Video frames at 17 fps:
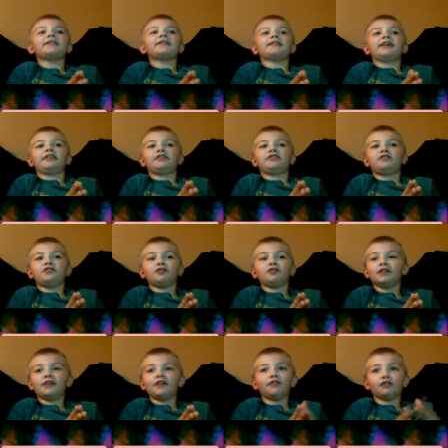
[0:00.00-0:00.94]
like two
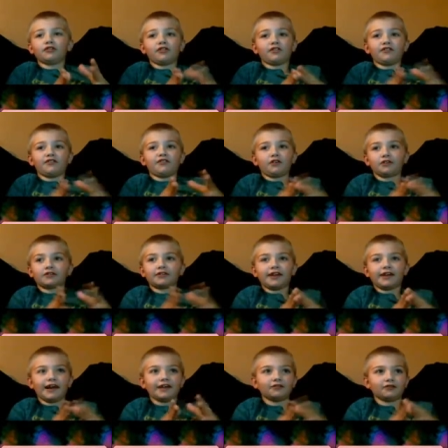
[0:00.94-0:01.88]
levels of the first
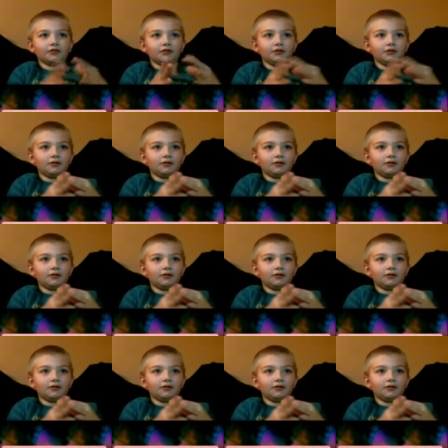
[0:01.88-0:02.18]
castle.